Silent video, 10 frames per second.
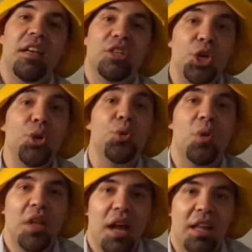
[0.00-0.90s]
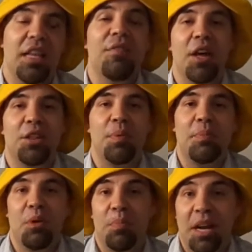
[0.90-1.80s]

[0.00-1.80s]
to uh, leave other people